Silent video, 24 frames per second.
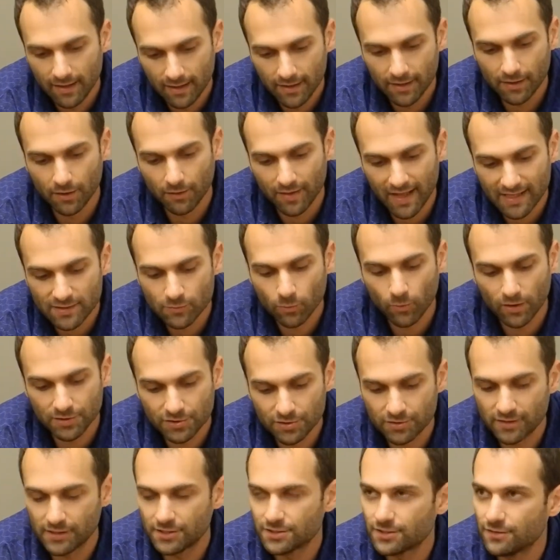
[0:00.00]
that's one
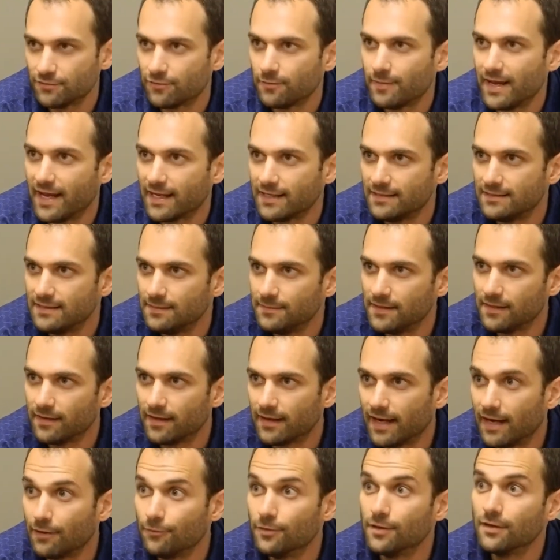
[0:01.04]
tradition from academia that
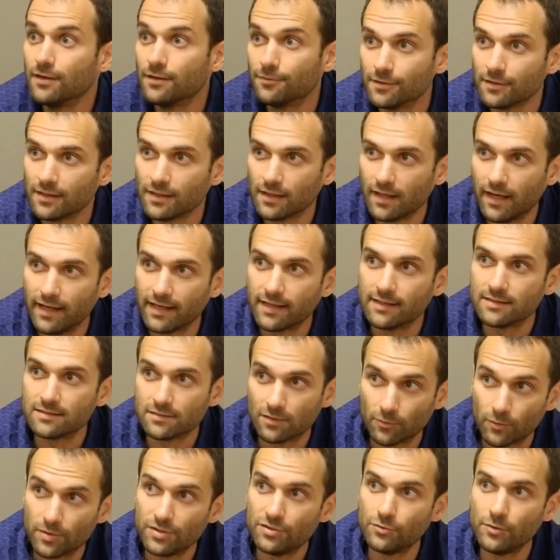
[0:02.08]
I really, really like, and
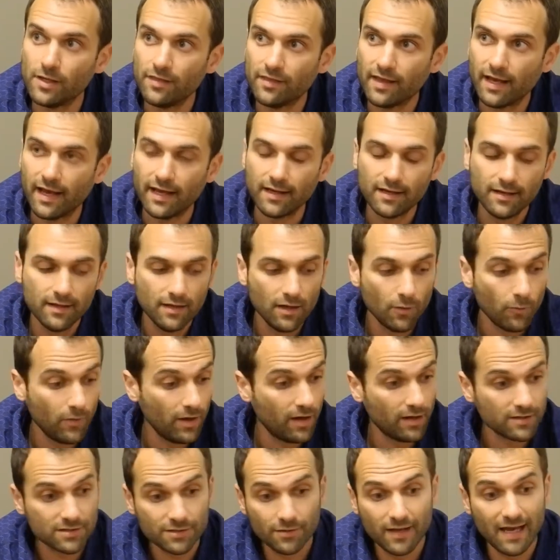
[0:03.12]
so we're doing that. We
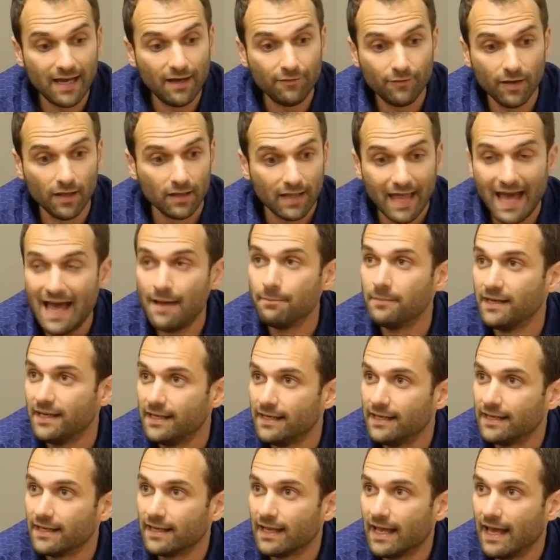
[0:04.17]
also have a lab
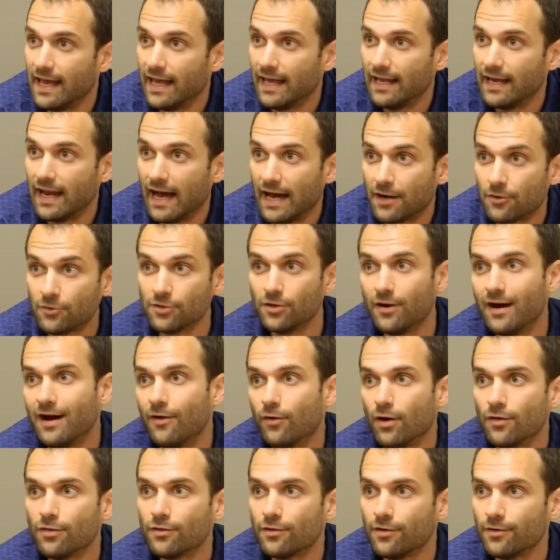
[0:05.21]
meeting, and I don't know
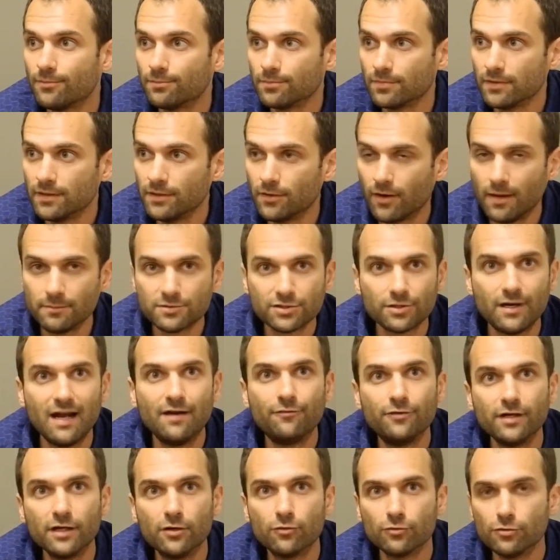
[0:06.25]
how other, I'm sure
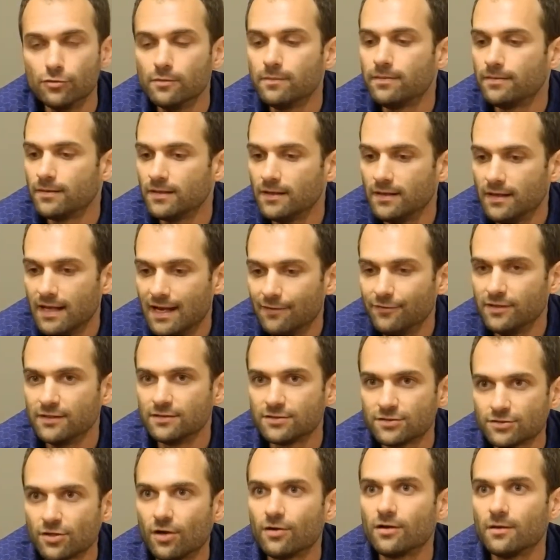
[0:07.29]
every group, every
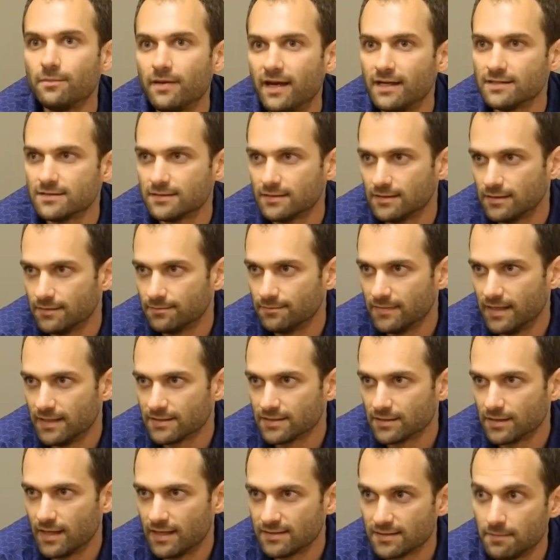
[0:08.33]
startup has
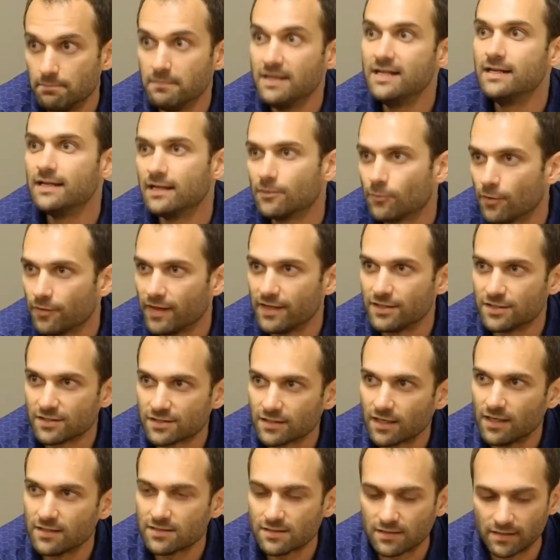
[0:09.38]
a meeting where they
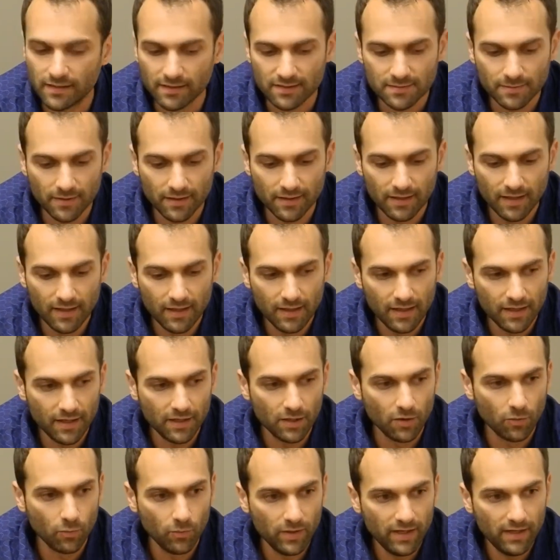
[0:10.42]
discuss things, but
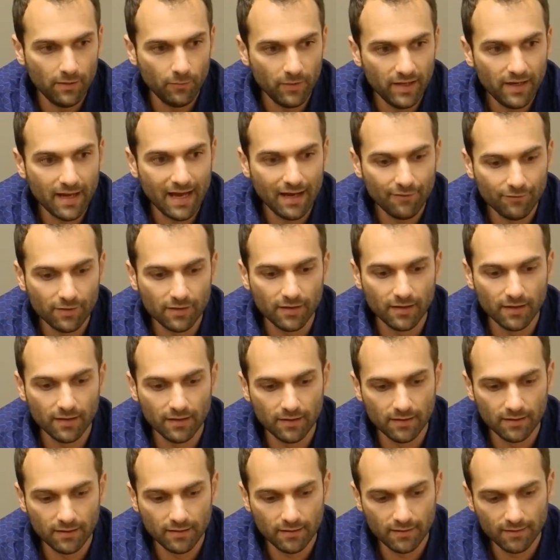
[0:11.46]
we have
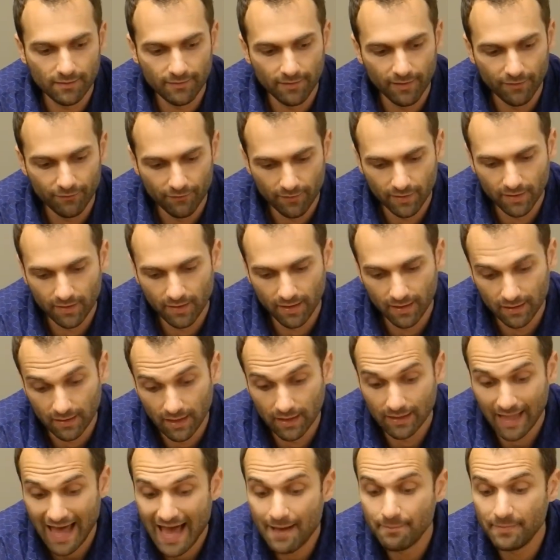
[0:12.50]

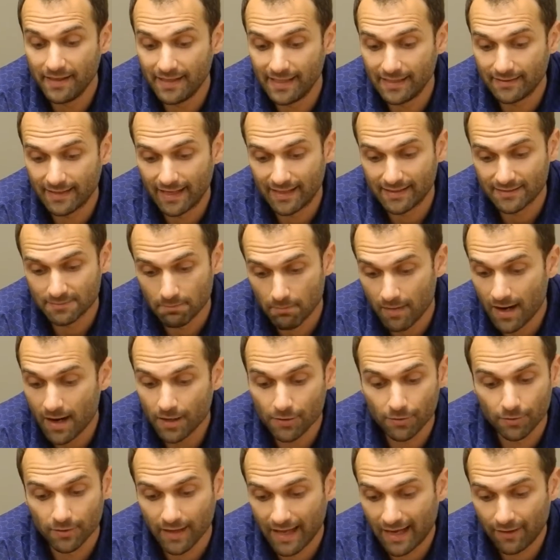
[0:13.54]
a lab meeting that is
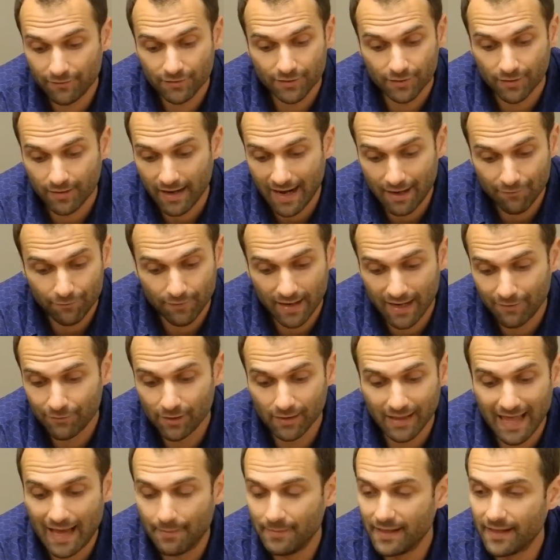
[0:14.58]
modeled after every
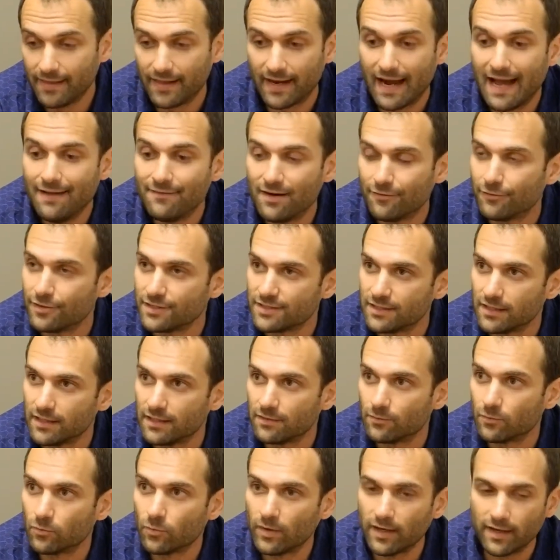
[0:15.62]
lab meeting that I've ever
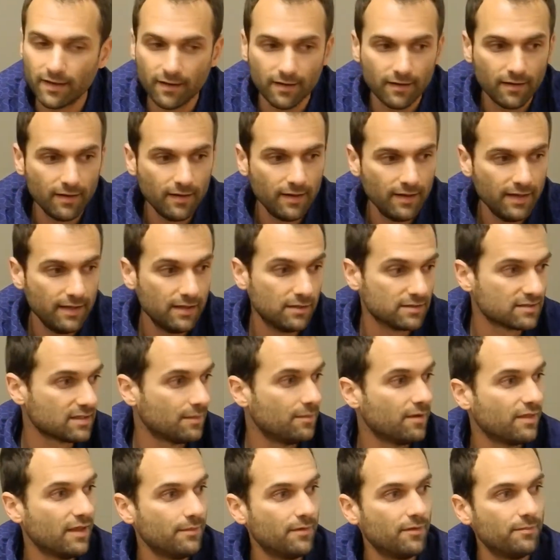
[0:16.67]
done, where
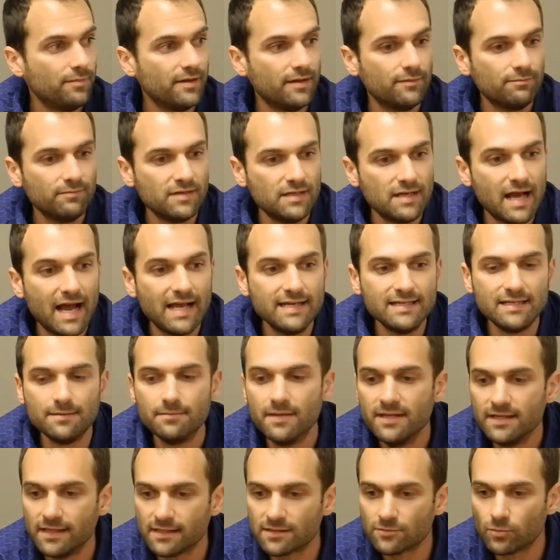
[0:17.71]
some of them have been 90
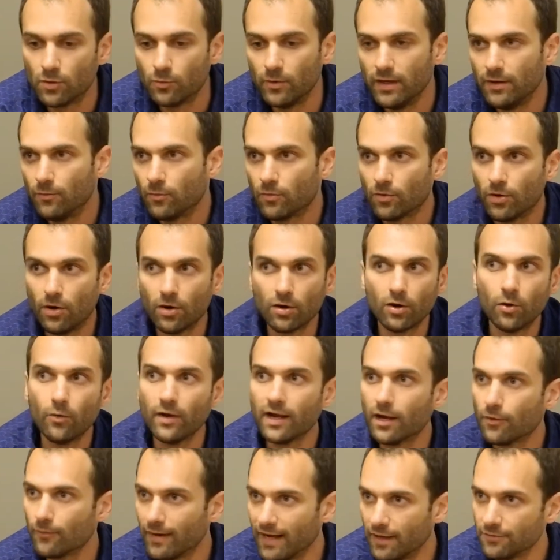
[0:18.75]
minutes, where we're all
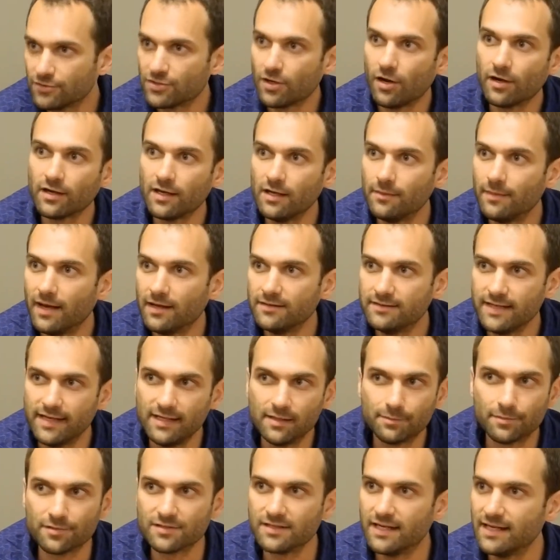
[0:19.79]
going around talking about
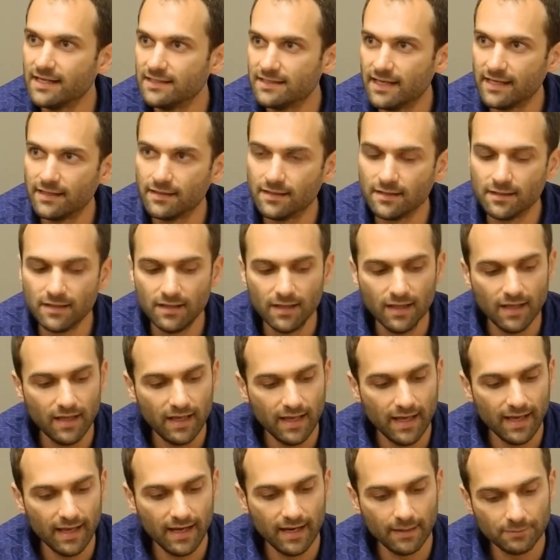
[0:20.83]
data, presenting data,
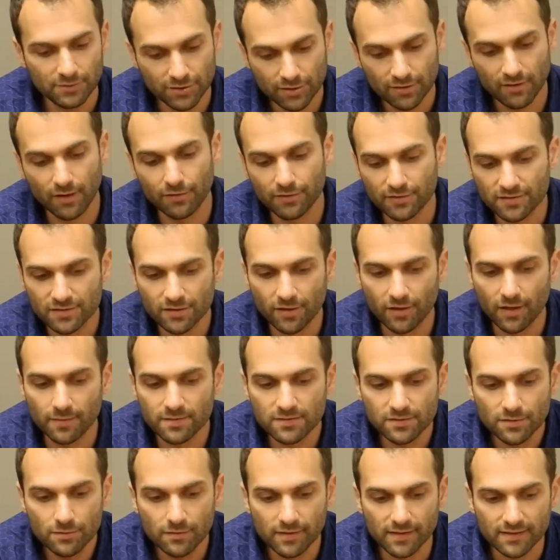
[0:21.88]
and I'm sure other
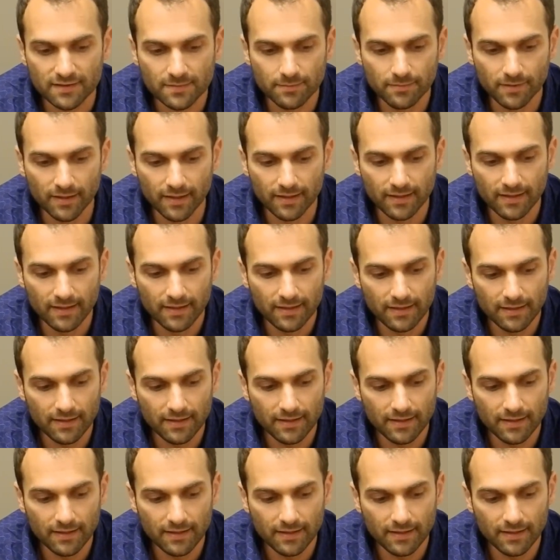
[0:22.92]
startups do this, but